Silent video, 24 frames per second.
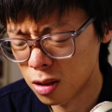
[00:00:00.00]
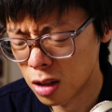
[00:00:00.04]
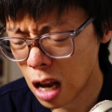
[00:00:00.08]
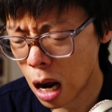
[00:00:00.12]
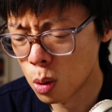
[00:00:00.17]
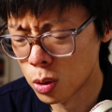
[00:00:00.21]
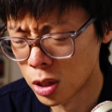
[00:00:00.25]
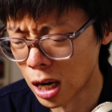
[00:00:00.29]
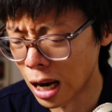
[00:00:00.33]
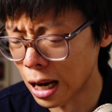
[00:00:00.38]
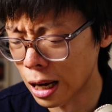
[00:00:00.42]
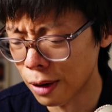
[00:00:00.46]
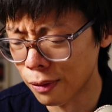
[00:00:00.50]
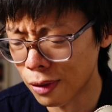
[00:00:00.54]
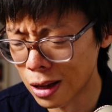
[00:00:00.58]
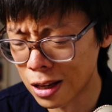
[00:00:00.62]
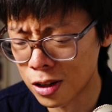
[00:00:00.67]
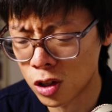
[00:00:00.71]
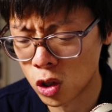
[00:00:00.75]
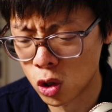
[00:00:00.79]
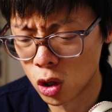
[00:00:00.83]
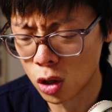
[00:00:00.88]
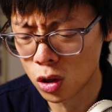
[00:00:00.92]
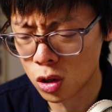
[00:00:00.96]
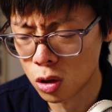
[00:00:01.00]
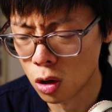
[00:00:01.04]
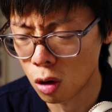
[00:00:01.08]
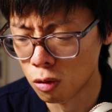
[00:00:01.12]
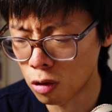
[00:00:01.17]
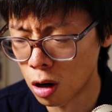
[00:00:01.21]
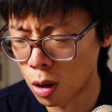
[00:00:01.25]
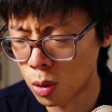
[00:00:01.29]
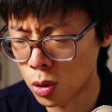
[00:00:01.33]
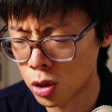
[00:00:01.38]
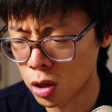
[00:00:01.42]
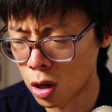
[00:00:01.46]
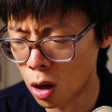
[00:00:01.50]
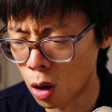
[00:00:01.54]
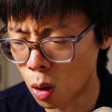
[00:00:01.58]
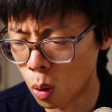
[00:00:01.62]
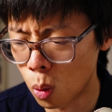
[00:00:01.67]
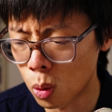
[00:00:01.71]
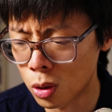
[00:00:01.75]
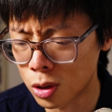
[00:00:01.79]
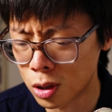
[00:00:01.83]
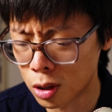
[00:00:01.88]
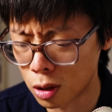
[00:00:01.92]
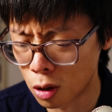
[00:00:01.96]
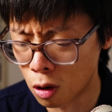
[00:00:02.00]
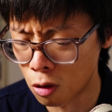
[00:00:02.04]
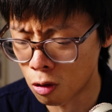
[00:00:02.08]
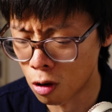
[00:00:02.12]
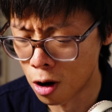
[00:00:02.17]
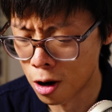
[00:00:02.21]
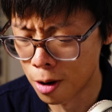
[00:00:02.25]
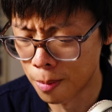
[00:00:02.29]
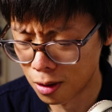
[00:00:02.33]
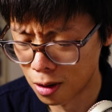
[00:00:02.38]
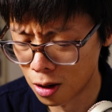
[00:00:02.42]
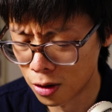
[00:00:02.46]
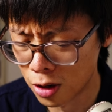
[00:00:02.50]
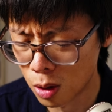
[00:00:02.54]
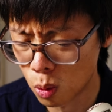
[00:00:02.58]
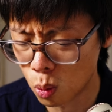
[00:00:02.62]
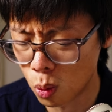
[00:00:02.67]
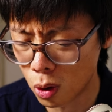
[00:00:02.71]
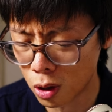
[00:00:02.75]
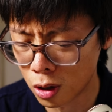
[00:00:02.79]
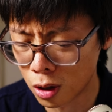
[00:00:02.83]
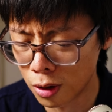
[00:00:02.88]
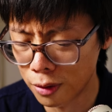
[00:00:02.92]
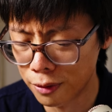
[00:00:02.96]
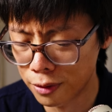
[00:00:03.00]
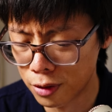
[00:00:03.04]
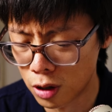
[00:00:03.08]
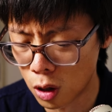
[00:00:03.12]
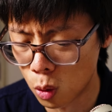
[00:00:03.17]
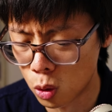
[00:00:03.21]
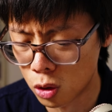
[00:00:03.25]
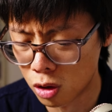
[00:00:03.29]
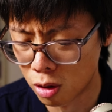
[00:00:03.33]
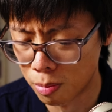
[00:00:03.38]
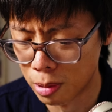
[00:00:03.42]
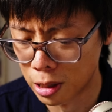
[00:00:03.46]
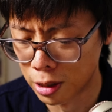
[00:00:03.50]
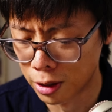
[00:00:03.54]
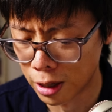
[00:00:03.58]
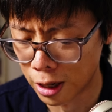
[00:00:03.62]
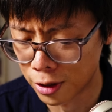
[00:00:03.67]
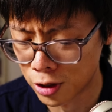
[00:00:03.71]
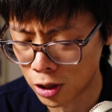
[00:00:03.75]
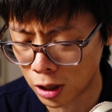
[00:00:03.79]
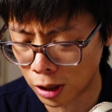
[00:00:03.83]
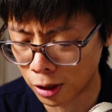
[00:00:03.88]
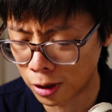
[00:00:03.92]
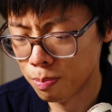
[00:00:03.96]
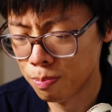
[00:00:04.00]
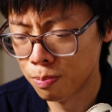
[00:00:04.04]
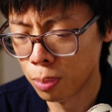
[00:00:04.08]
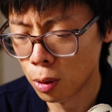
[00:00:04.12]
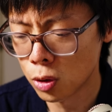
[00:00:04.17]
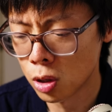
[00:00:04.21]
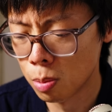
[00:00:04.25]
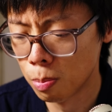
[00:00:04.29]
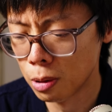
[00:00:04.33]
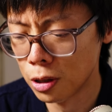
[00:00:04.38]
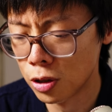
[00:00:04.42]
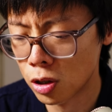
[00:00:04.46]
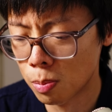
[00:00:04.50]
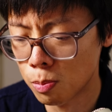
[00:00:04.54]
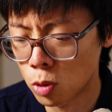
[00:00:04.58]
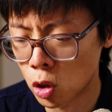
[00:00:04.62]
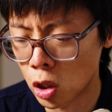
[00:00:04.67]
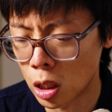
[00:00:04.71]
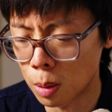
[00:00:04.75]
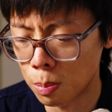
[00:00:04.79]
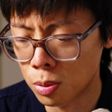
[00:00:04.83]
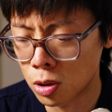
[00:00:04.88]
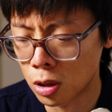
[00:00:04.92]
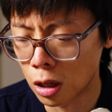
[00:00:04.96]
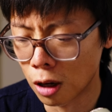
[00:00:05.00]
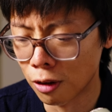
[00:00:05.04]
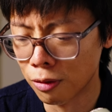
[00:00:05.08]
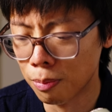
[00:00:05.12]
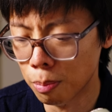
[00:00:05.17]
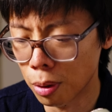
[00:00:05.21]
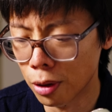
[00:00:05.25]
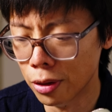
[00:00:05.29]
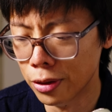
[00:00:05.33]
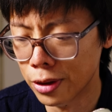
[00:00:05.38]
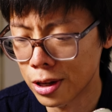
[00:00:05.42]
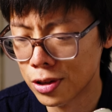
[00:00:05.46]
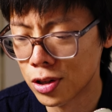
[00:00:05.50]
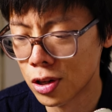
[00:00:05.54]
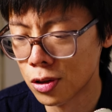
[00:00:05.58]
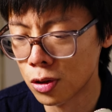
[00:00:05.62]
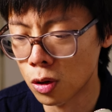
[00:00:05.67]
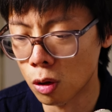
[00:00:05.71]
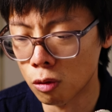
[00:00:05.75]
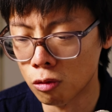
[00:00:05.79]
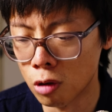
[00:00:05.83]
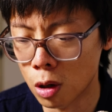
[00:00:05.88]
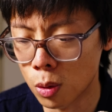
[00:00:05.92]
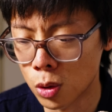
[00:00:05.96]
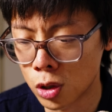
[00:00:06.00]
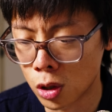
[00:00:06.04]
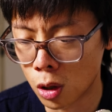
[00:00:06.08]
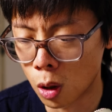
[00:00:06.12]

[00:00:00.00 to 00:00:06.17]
No, Dave. It's just not rose gold, all right? I don't know what kind of gold you've been getting. Possibly some cheap stuff, but this is not rose